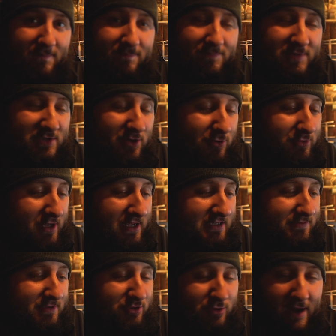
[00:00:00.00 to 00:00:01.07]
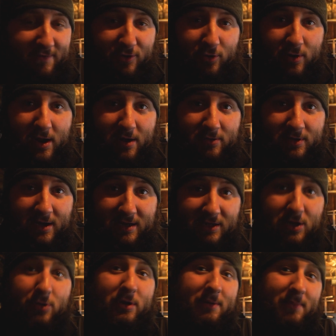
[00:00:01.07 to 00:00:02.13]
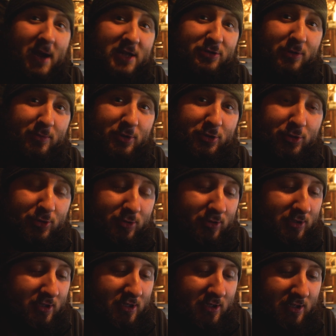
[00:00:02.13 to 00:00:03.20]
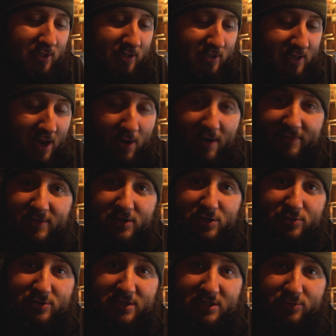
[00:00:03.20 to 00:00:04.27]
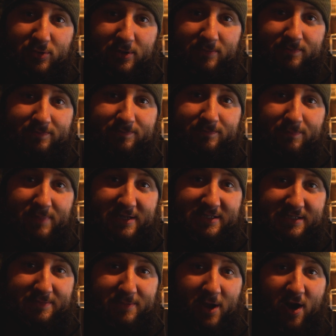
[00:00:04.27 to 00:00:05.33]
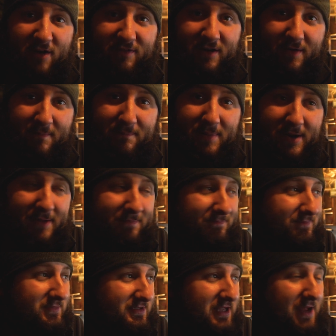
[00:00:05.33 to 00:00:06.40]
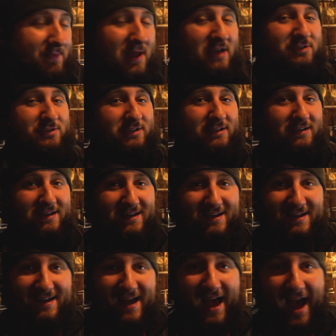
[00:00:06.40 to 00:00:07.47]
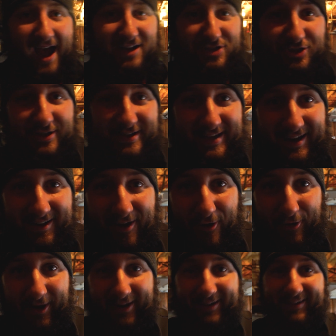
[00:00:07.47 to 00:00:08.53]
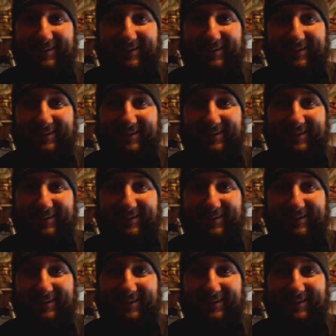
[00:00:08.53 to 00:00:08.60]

This whole day has been driving around. I had to go get my Dremel tool. Now I have to use this one. Pisses me off, but it's time to actually get going.